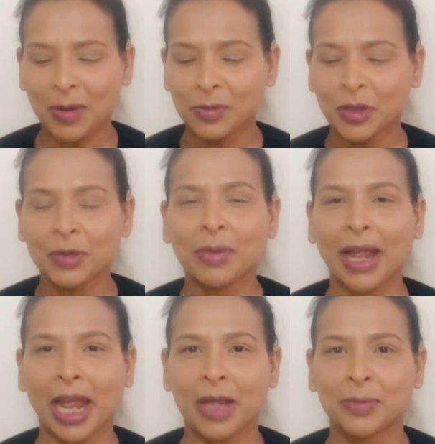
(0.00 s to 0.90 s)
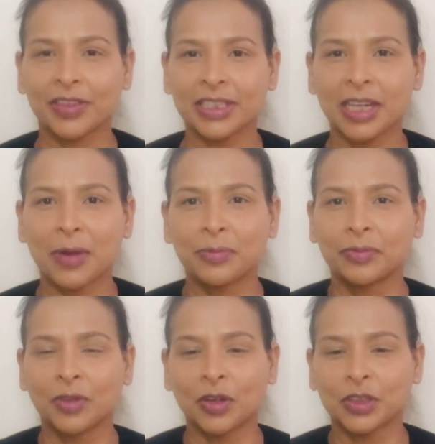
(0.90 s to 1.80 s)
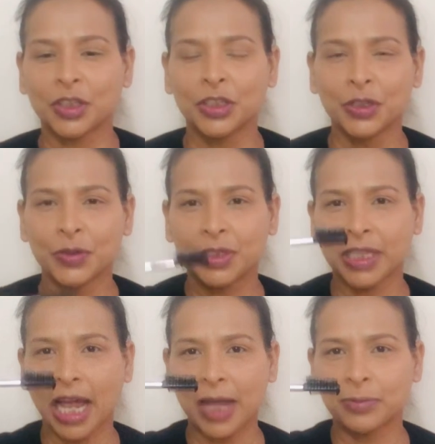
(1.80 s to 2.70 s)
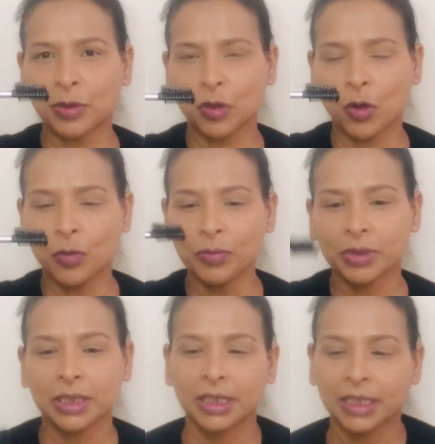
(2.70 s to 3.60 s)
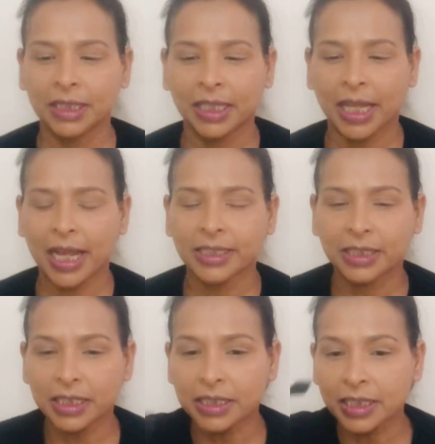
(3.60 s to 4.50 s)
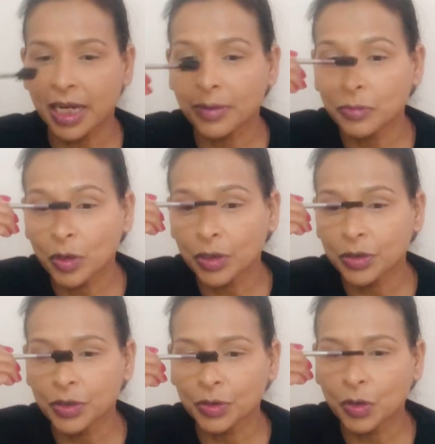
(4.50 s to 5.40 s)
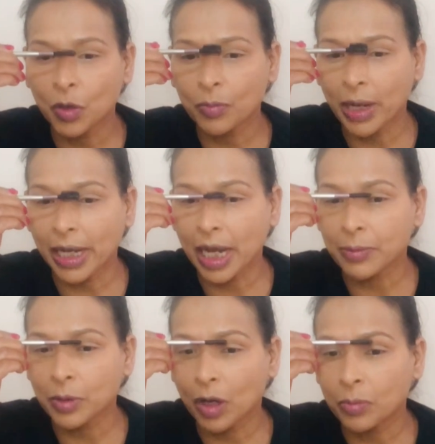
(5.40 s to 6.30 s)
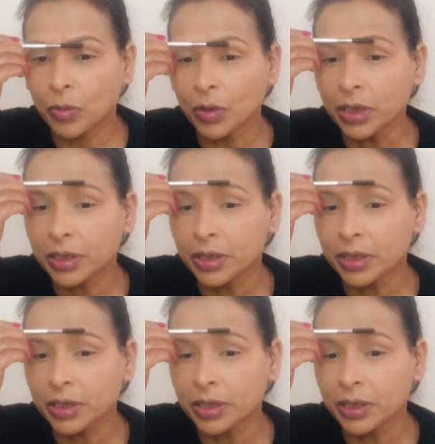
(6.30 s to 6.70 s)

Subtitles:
doing my eyebrows. I'm going to use the eyebrow comb and just I'm going to comb my eyebrow upward.